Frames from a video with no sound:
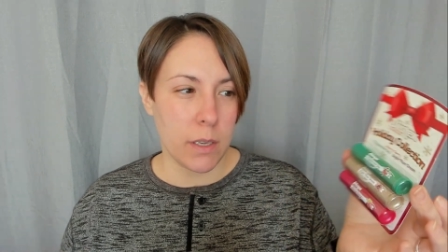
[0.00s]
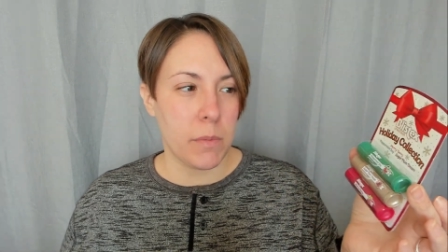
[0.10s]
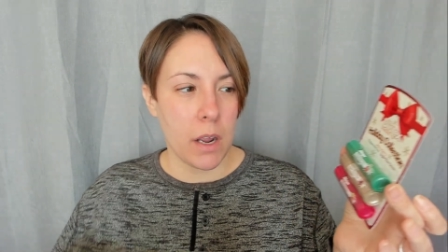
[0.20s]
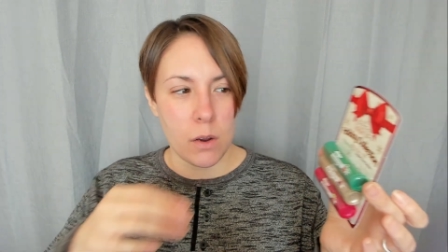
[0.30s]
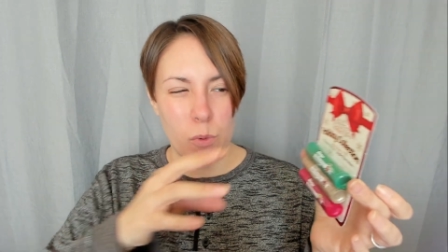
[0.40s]
I'm
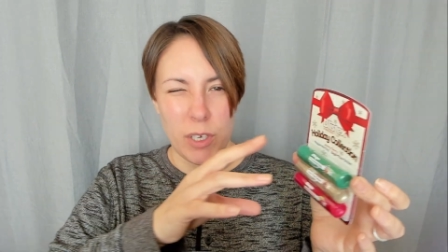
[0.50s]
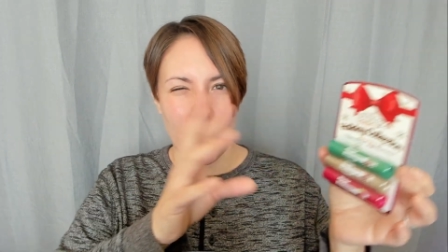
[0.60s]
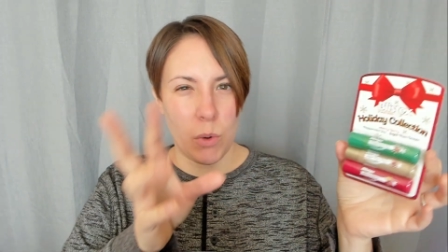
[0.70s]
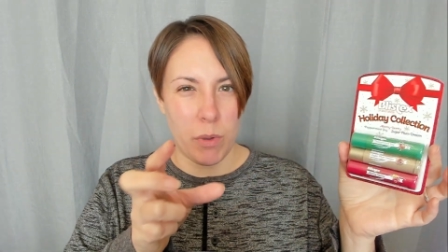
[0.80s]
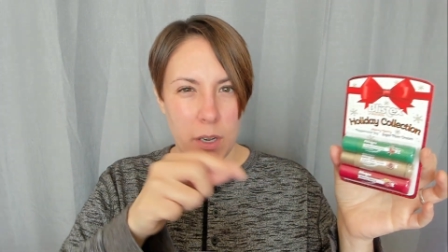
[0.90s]
not going to
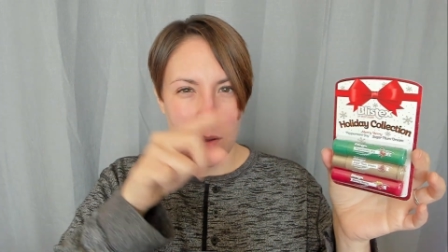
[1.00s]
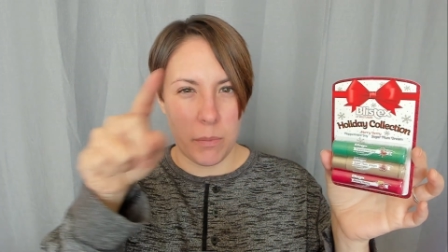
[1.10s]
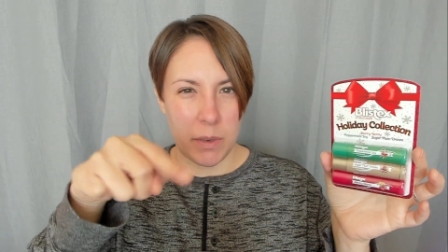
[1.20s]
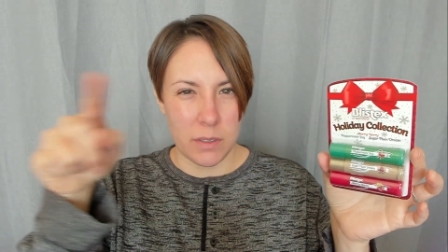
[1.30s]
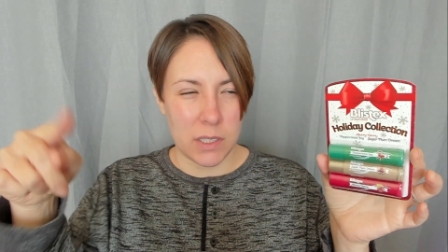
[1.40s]
open it up
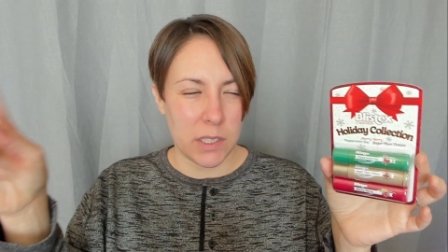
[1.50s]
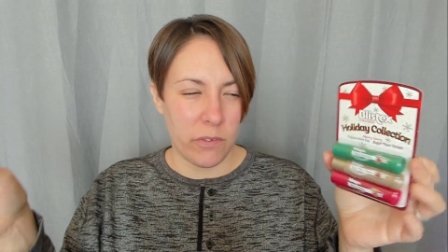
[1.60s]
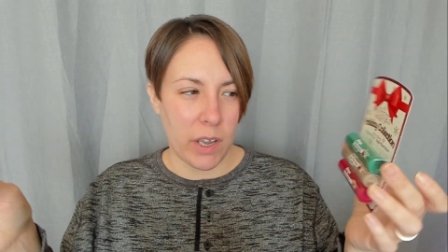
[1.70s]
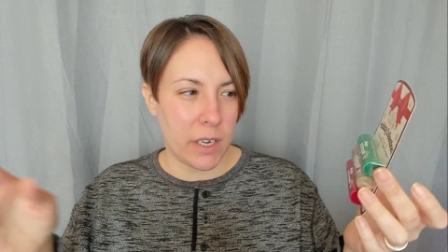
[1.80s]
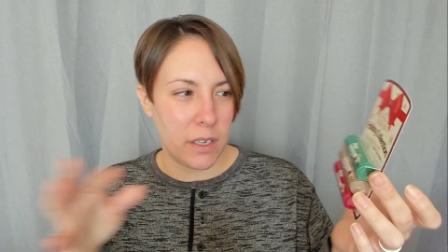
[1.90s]
and
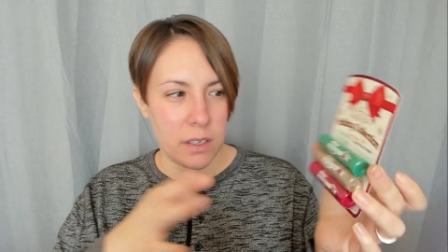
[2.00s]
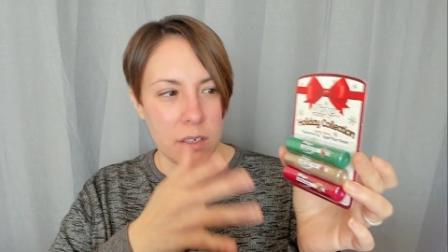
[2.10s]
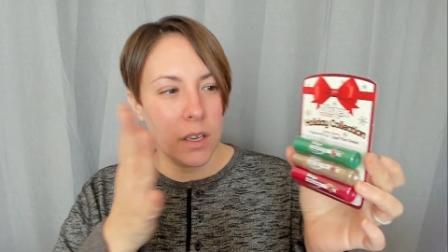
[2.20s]
divide it.